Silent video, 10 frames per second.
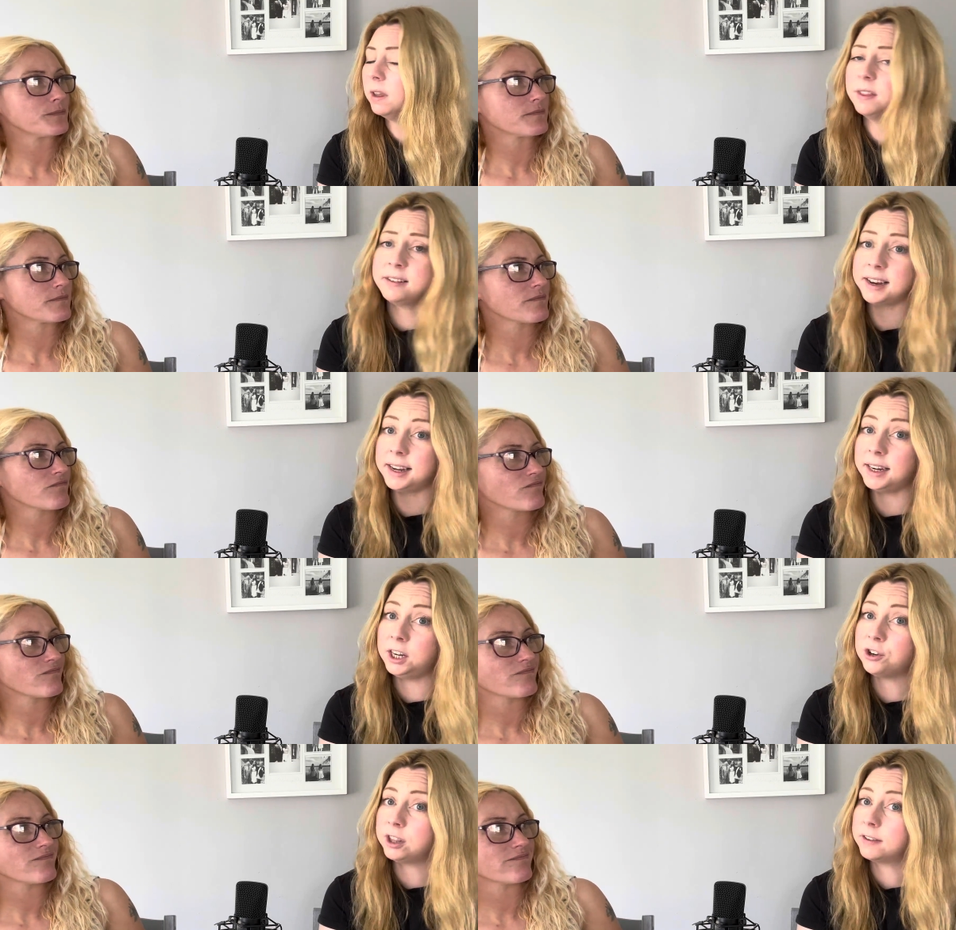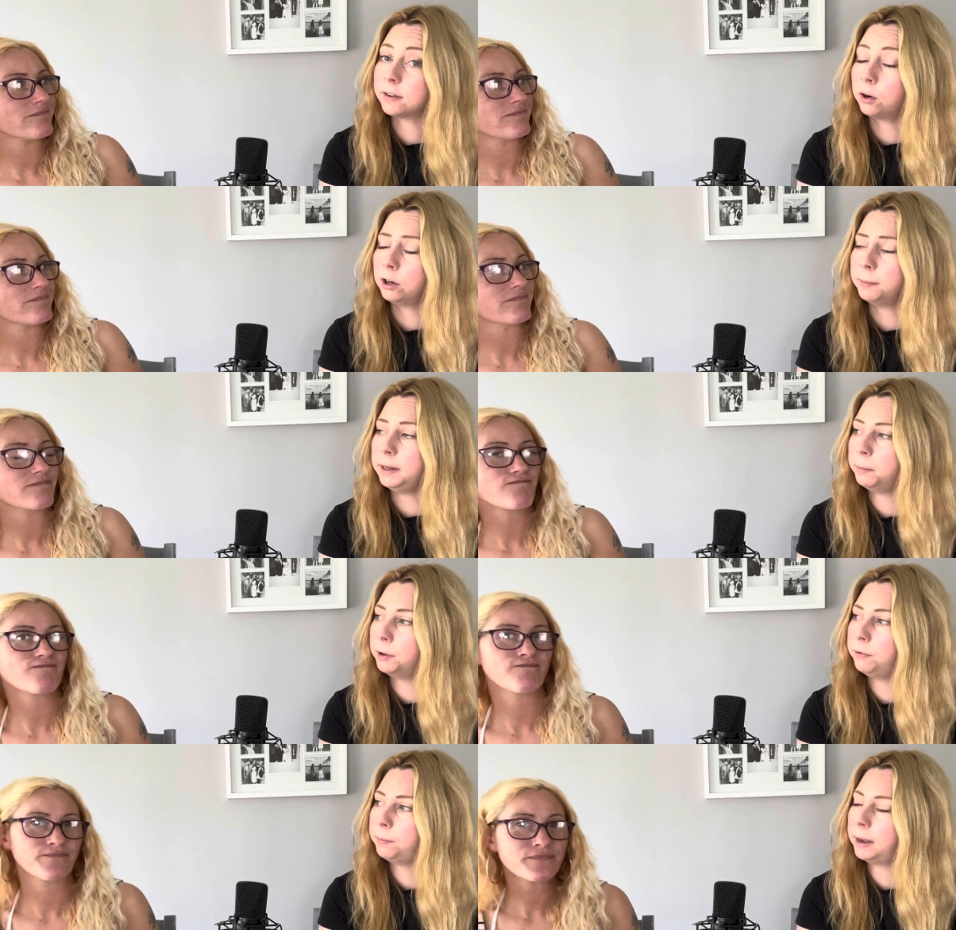Speaker 1: This day and age in this economy,
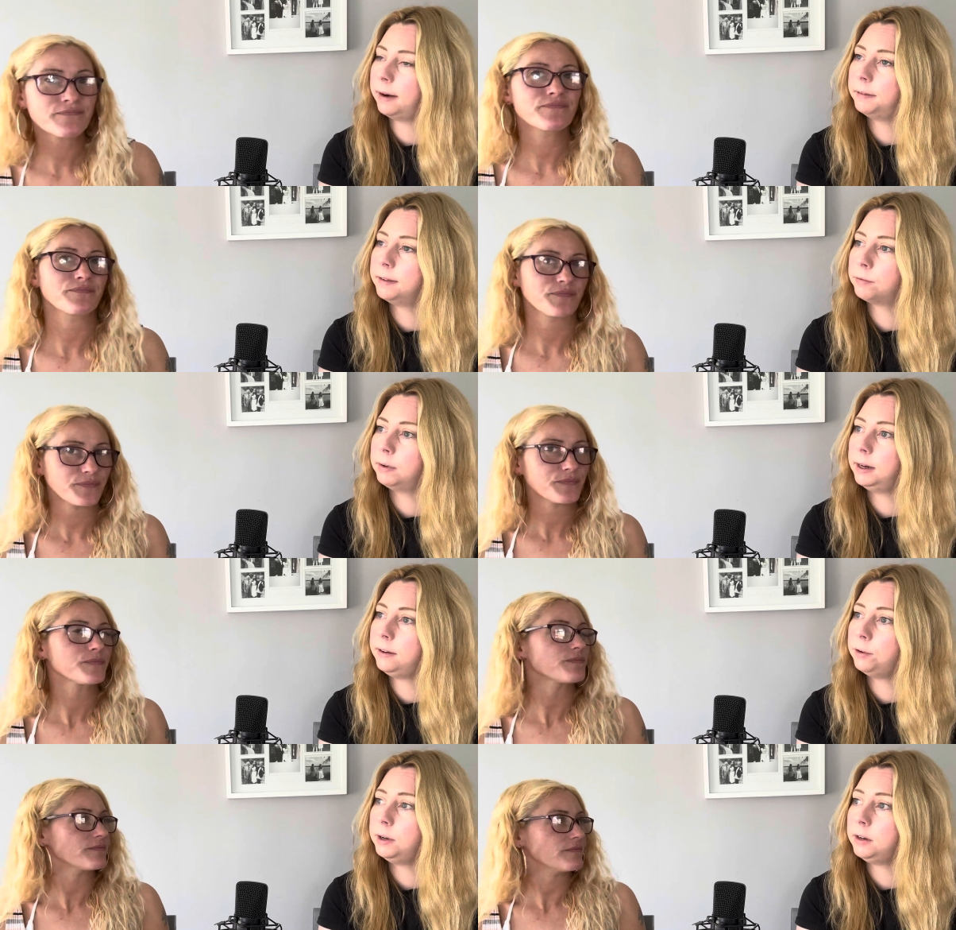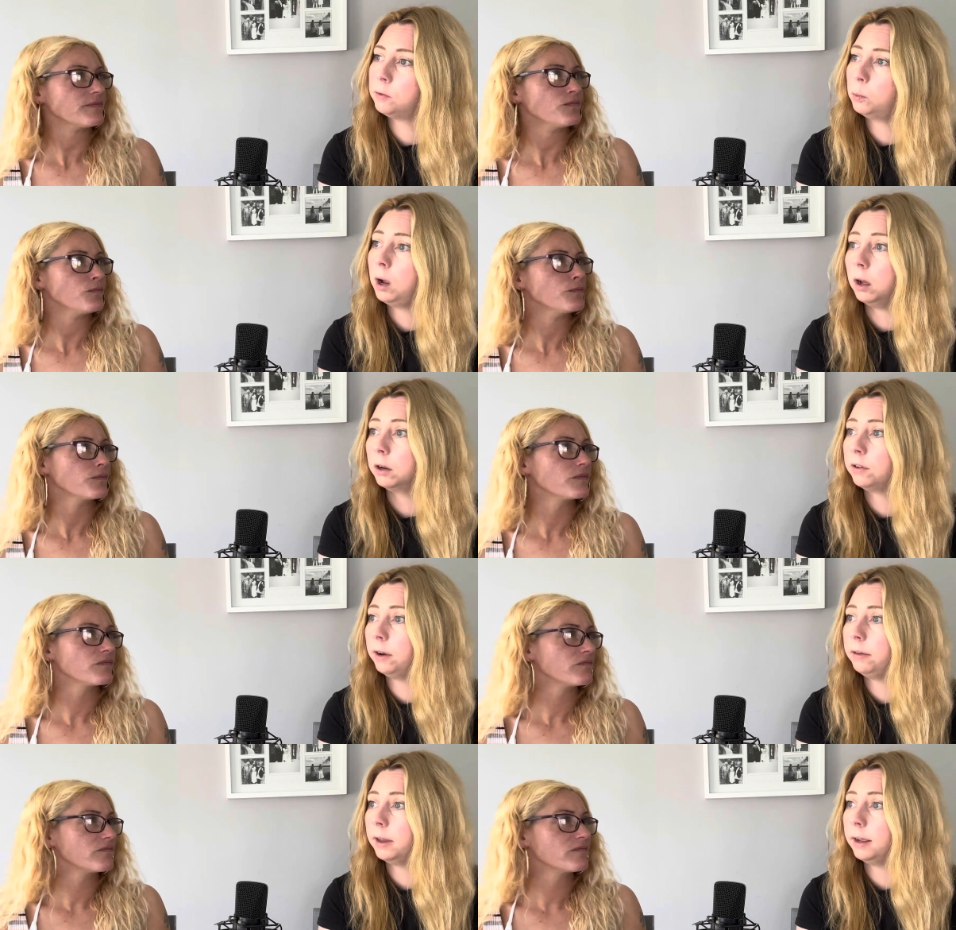both mm-hmm. parents really do need to work,
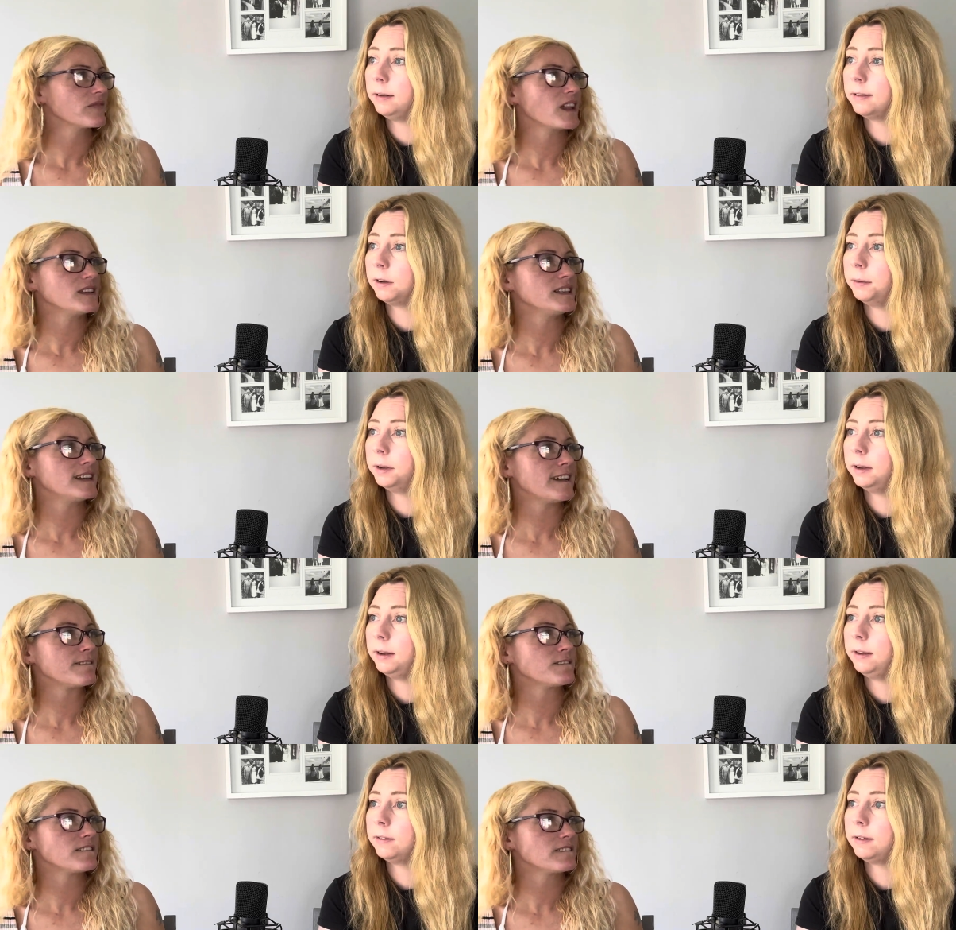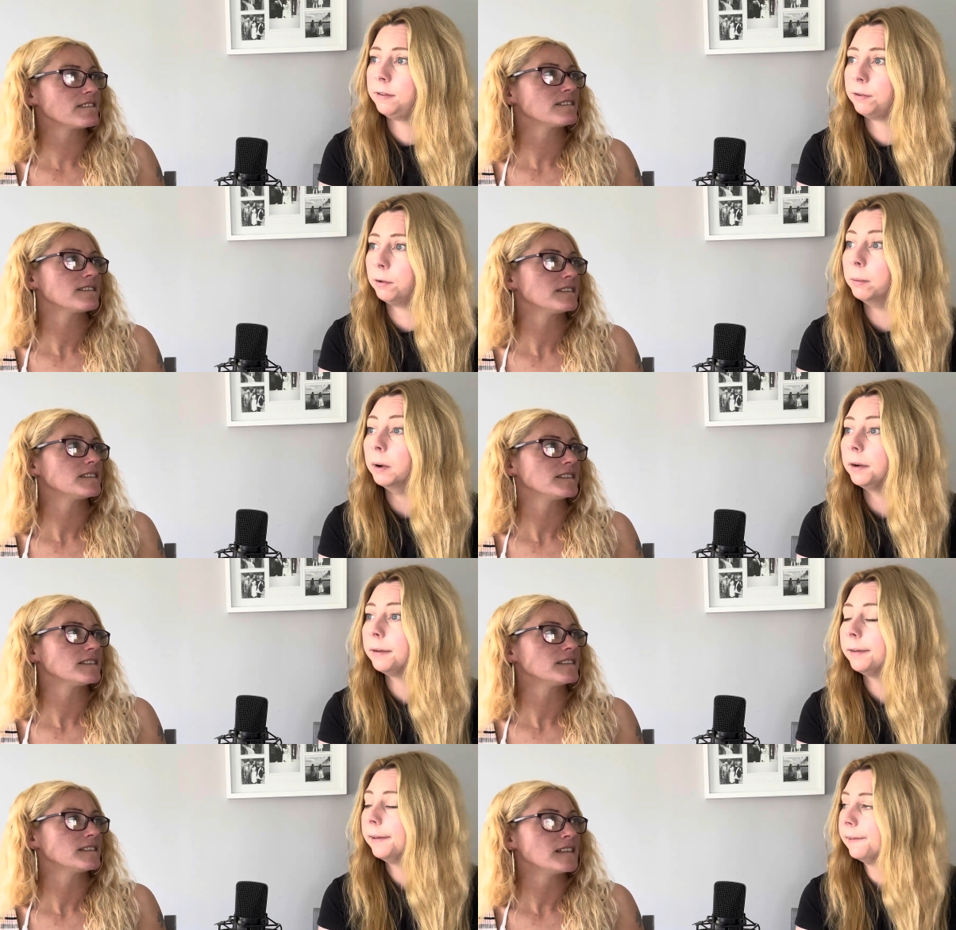don't they? So yep. it is a difficult one.
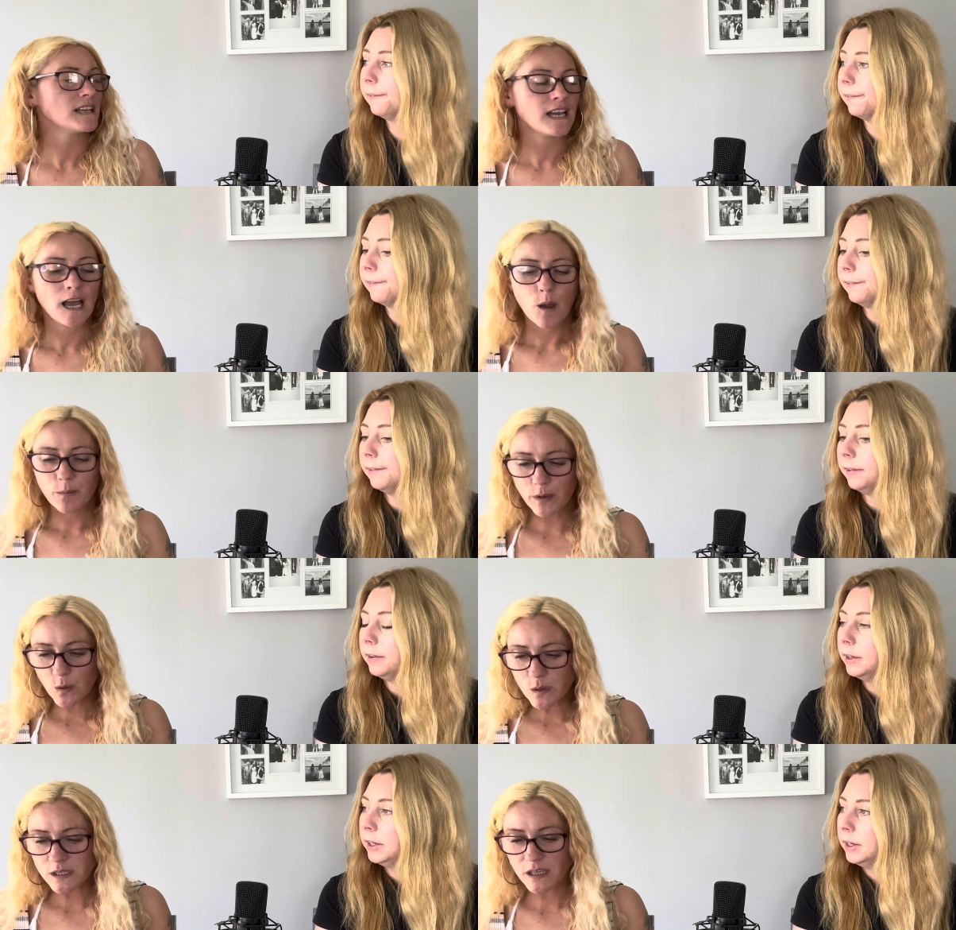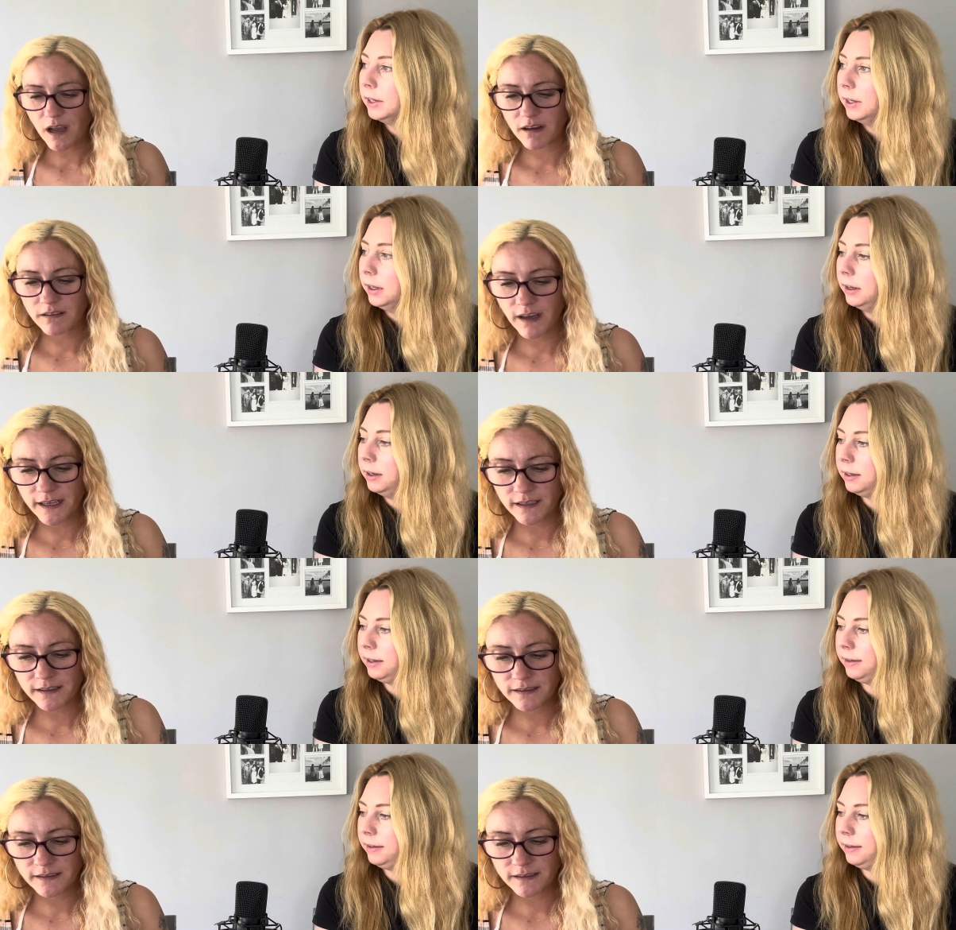But also, like